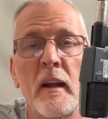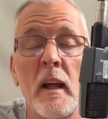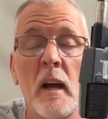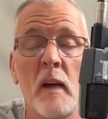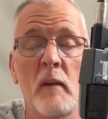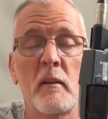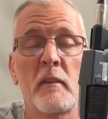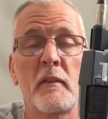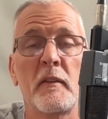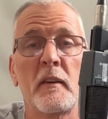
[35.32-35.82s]

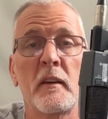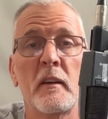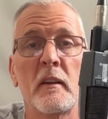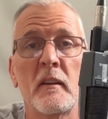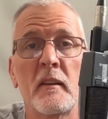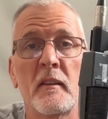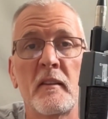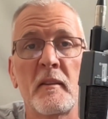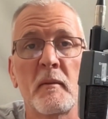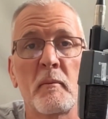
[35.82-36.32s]
how he
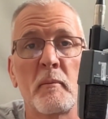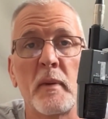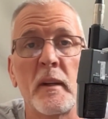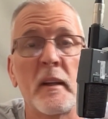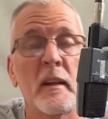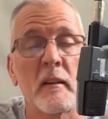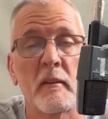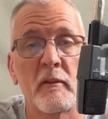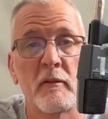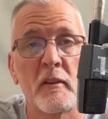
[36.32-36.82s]
feels
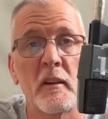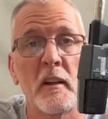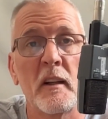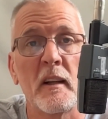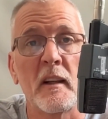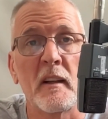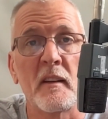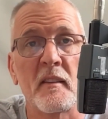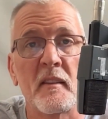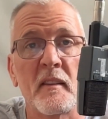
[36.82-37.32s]
being a
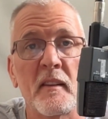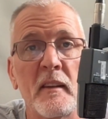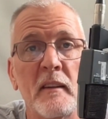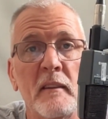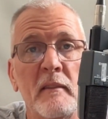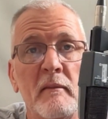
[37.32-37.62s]
freelancer.